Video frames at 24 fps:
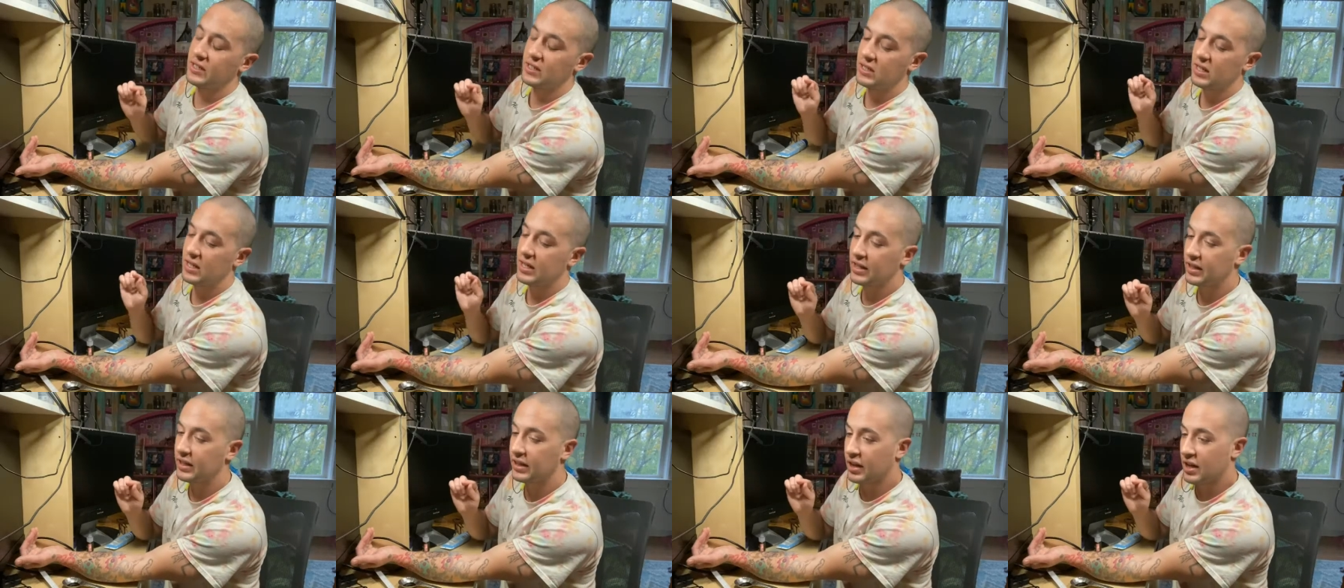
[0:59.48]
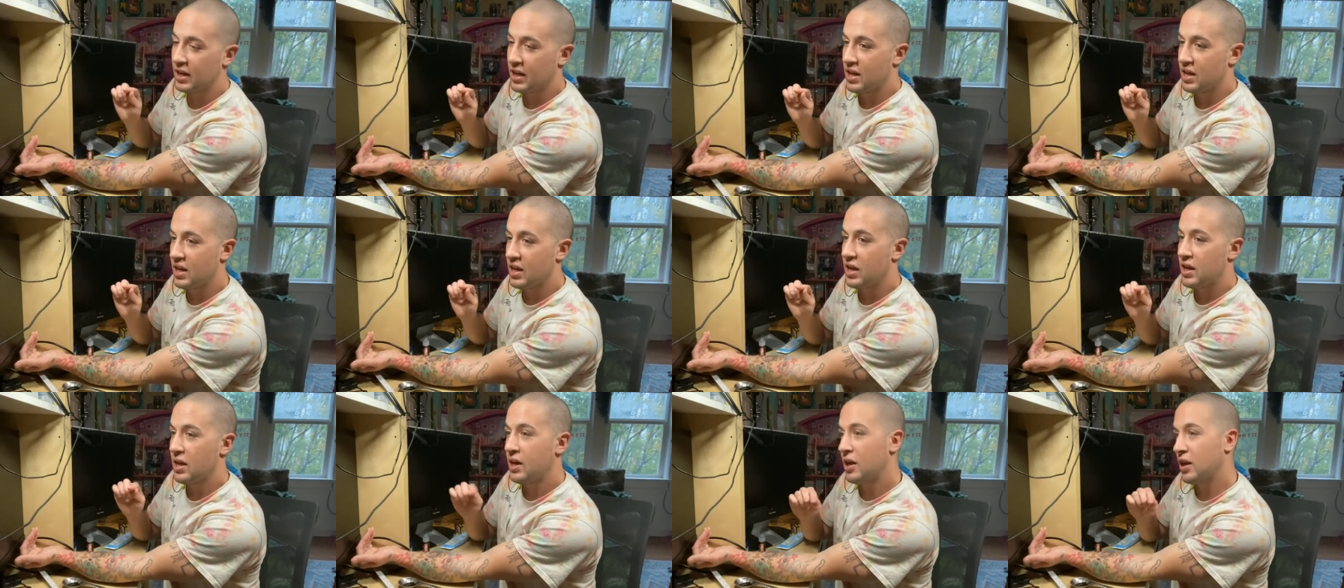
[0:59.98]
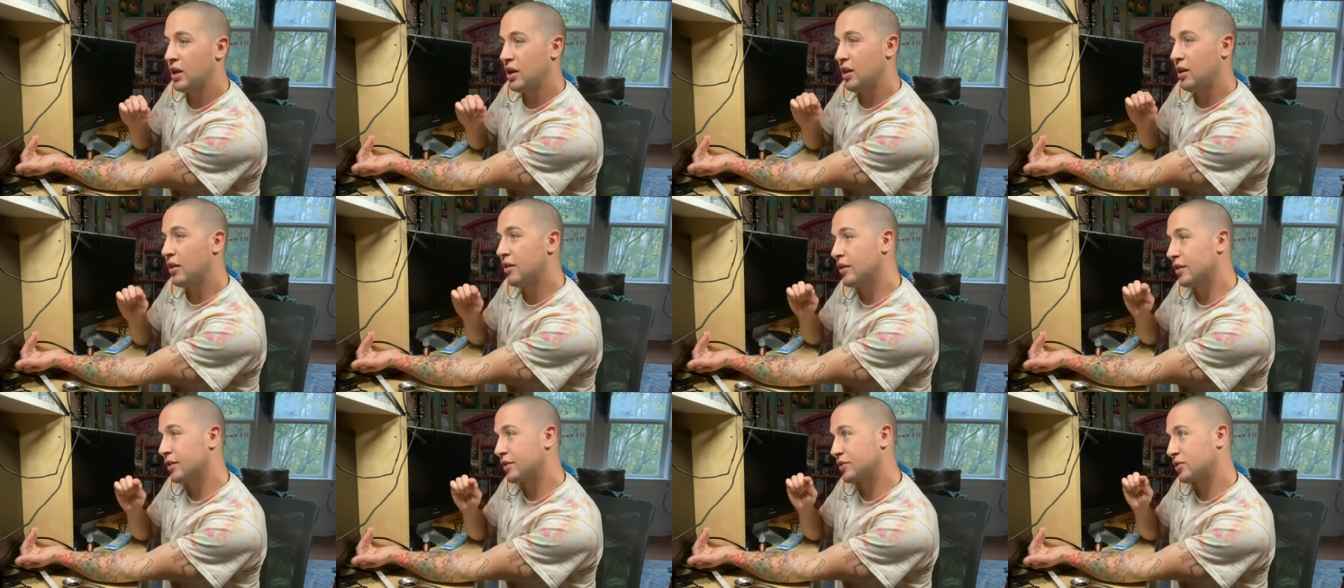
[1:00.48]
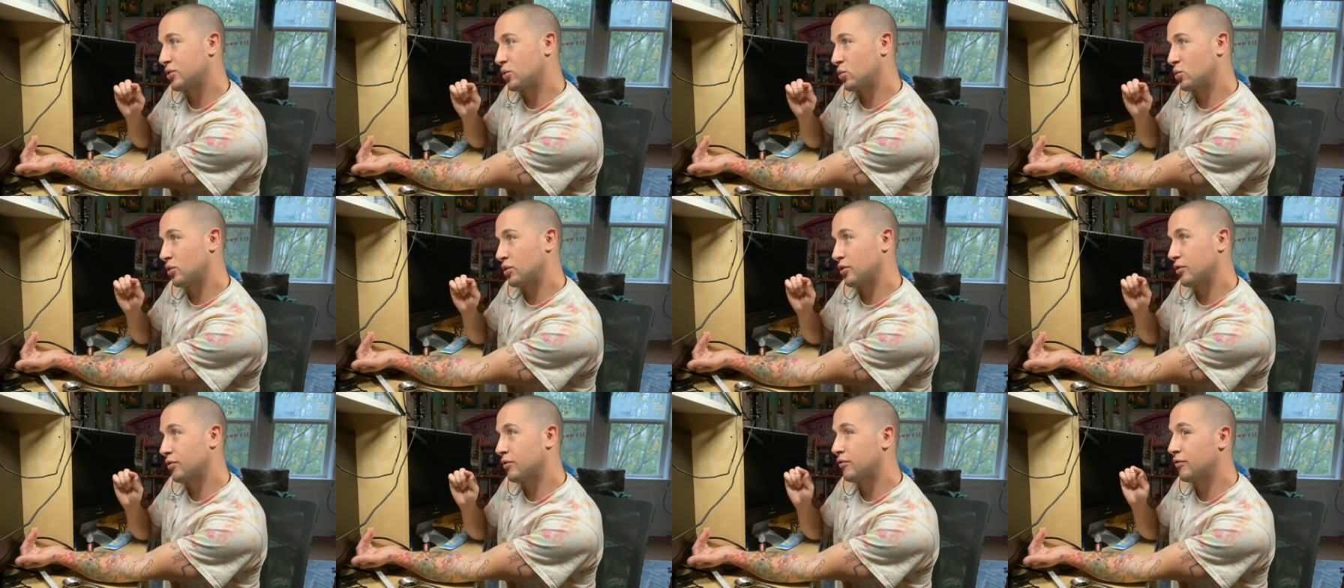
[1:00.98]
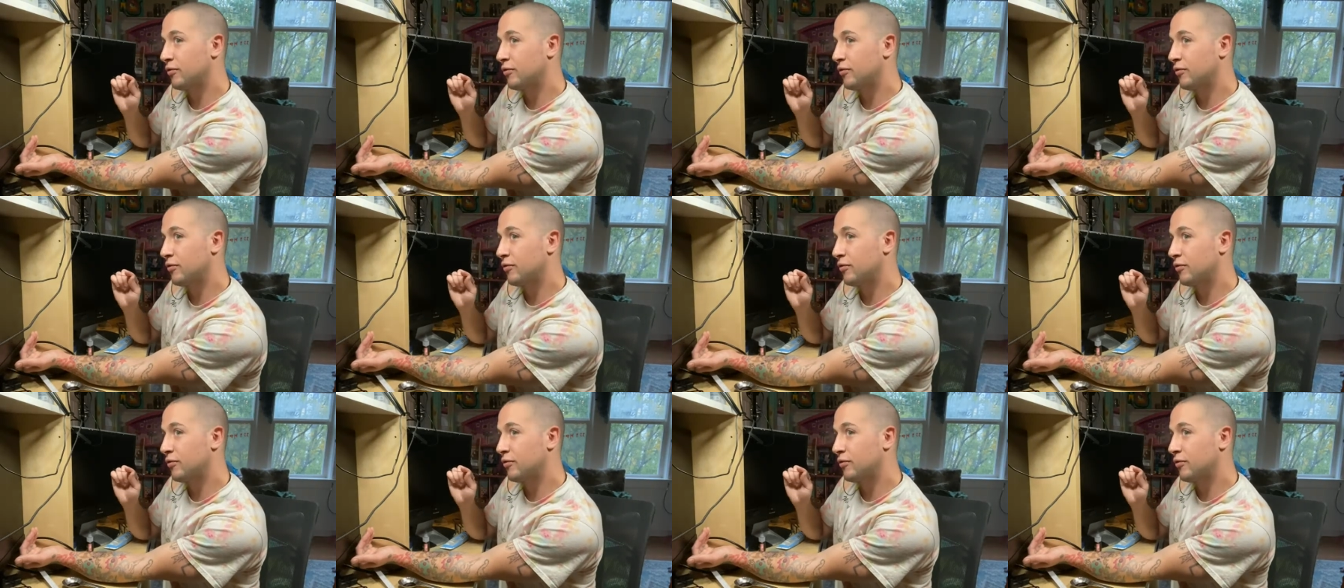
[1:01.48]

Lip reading: like the sort of